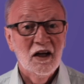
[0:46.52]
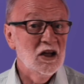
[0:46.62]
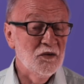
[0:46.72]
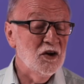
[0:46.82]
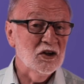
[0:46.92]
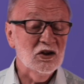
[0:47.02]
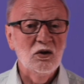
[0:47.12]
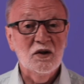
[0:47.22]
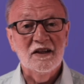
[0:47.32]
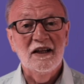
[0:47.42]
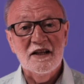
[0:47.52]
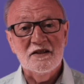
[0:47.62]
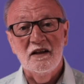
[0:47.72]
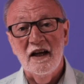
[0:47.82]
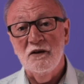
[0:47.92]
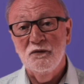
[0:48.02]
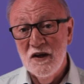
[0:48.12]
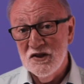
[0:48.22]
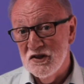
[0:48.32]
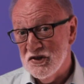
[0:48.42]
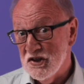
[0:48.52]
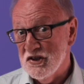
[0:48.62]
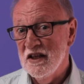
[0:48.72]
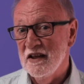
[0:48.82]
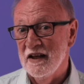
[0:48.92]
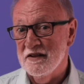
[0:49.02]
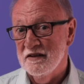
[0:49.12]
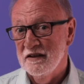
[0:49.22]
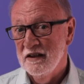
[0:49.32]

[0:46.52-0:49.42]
You've only got to look at a letter like Ephesians to see that.